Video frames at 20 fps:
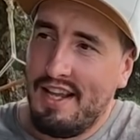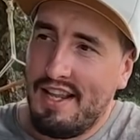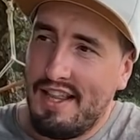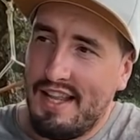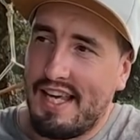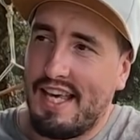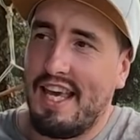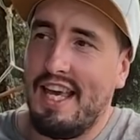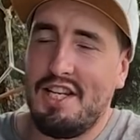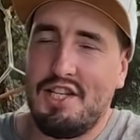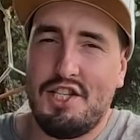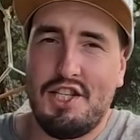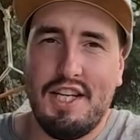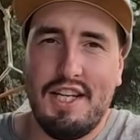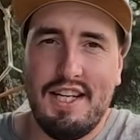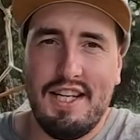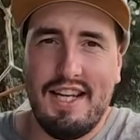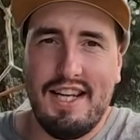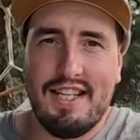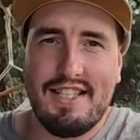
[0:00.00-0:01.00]
The
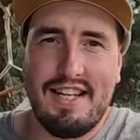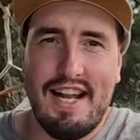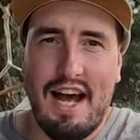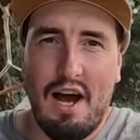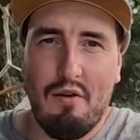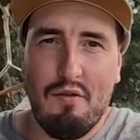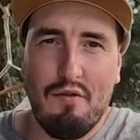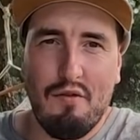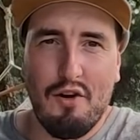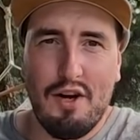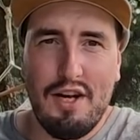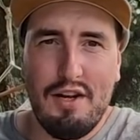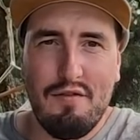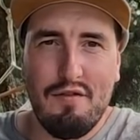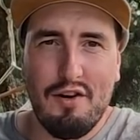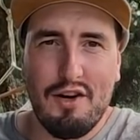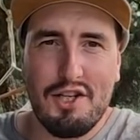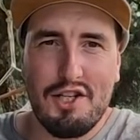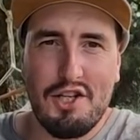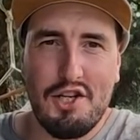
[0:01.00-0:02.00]
kitchen is now fully
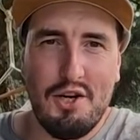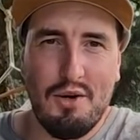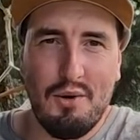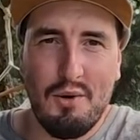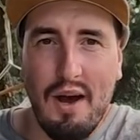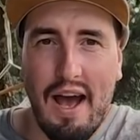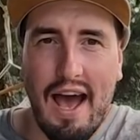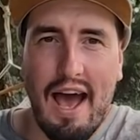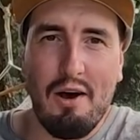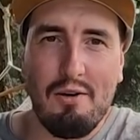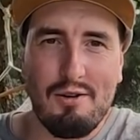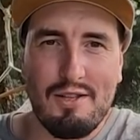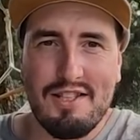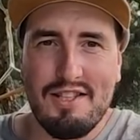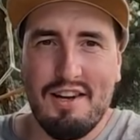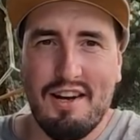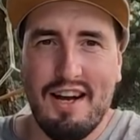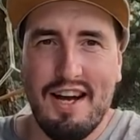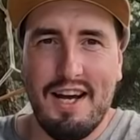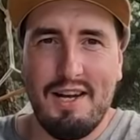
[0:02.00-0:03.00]
functional
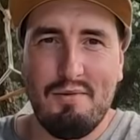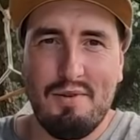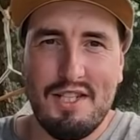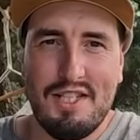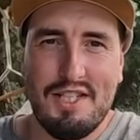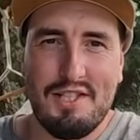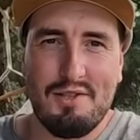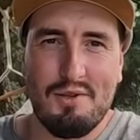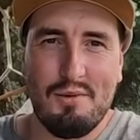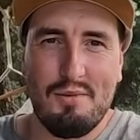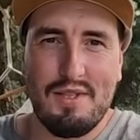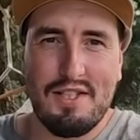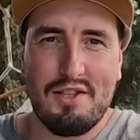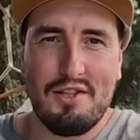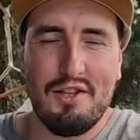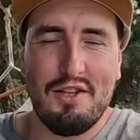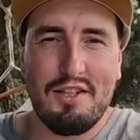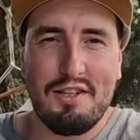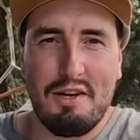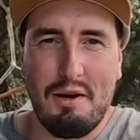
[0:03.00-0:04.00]
outside, which is always
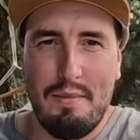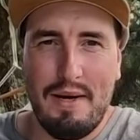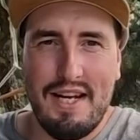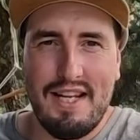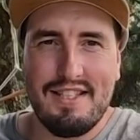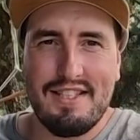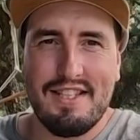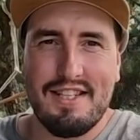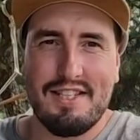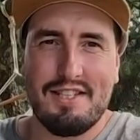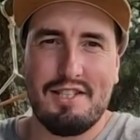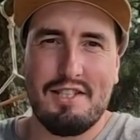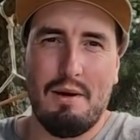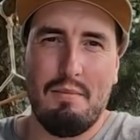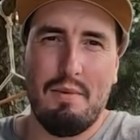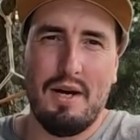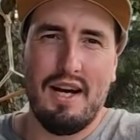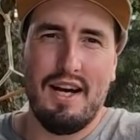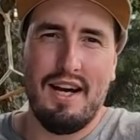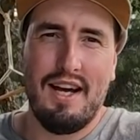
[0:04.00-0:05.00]
good coming into the
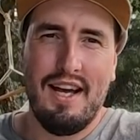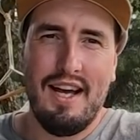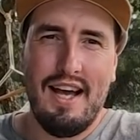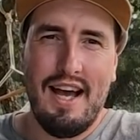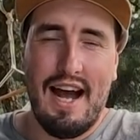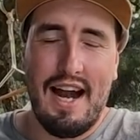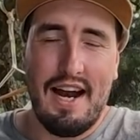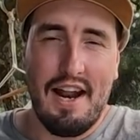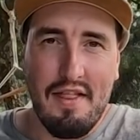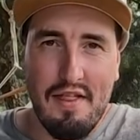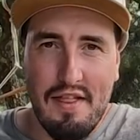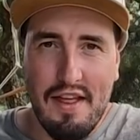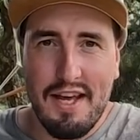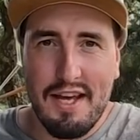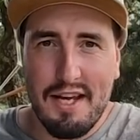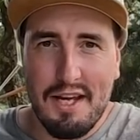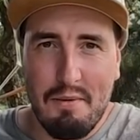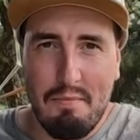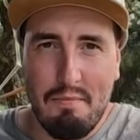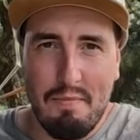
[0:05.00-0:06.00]
summer. And I
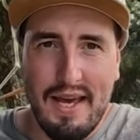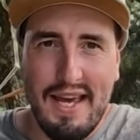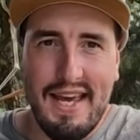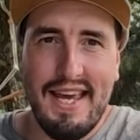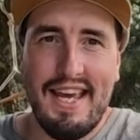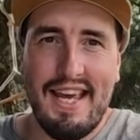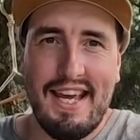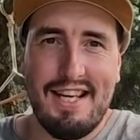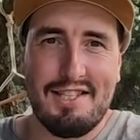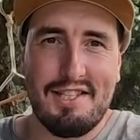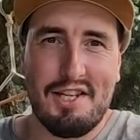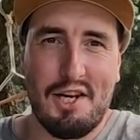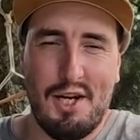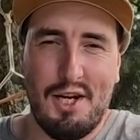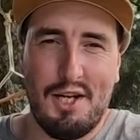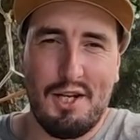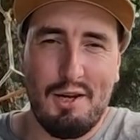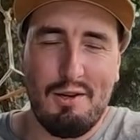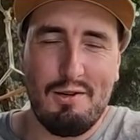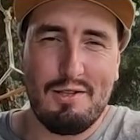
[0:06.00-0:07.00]
think Bee is going
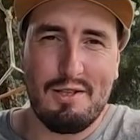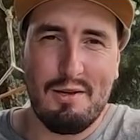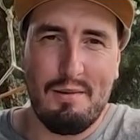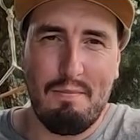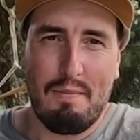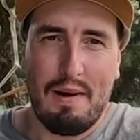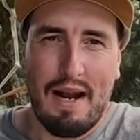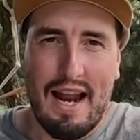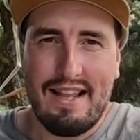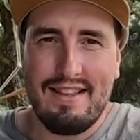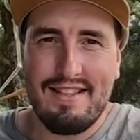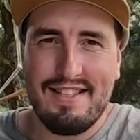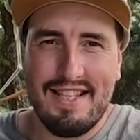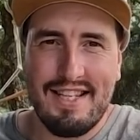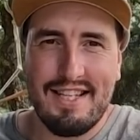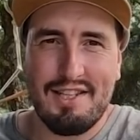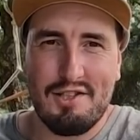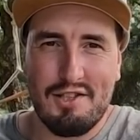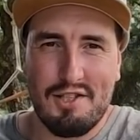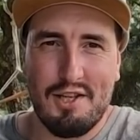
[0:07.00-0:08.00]
to do some
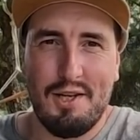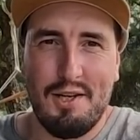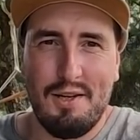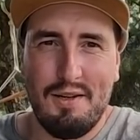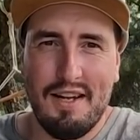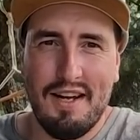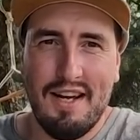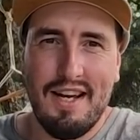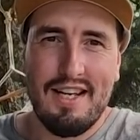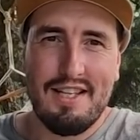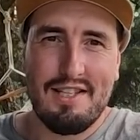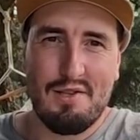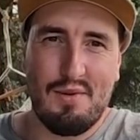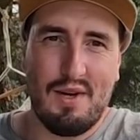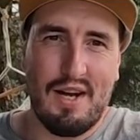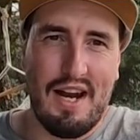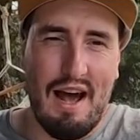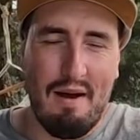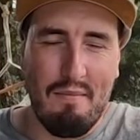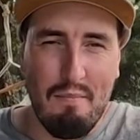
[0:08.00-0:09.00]
planting soon. So we're
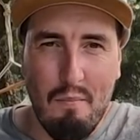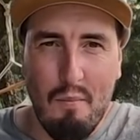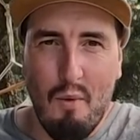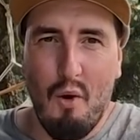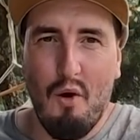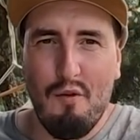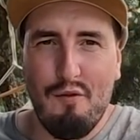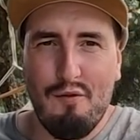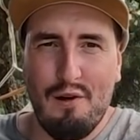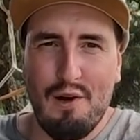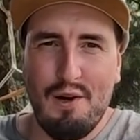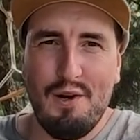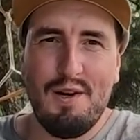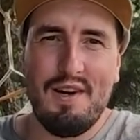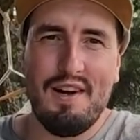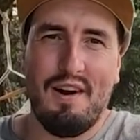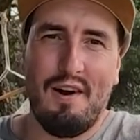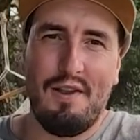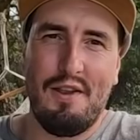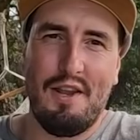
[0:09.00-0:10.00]
going to have more
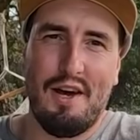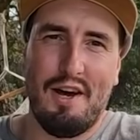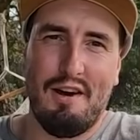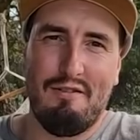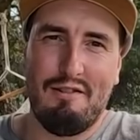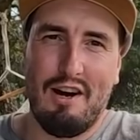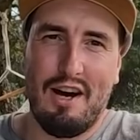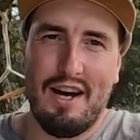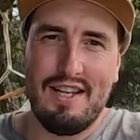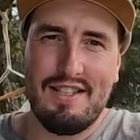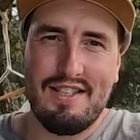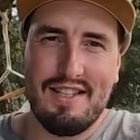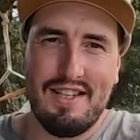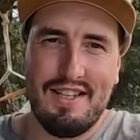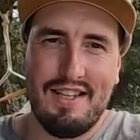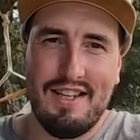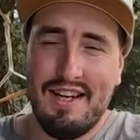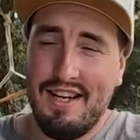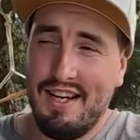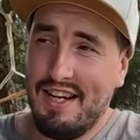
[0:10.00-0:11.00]
food on the
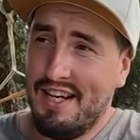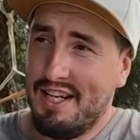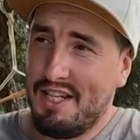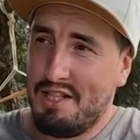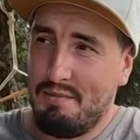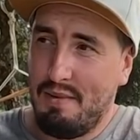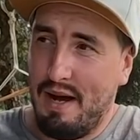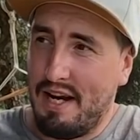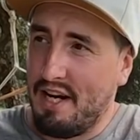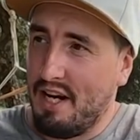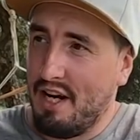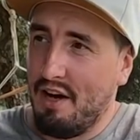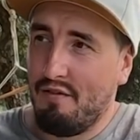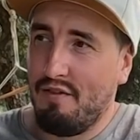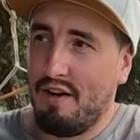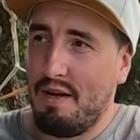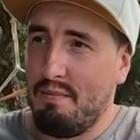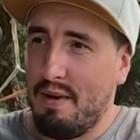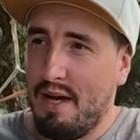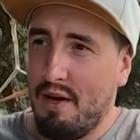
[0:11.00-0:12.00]
horizon. She made a
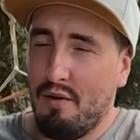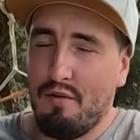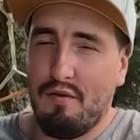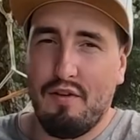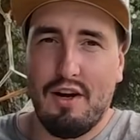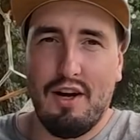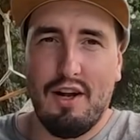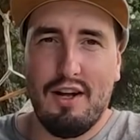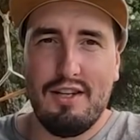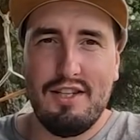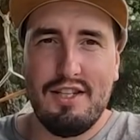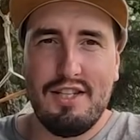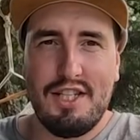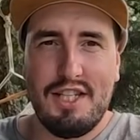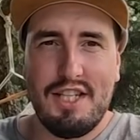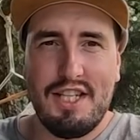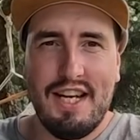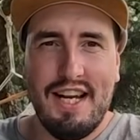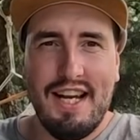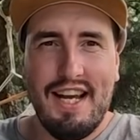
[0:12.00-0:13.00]
lovely meal for
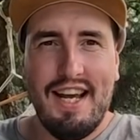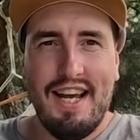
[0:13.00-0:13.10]
lunch.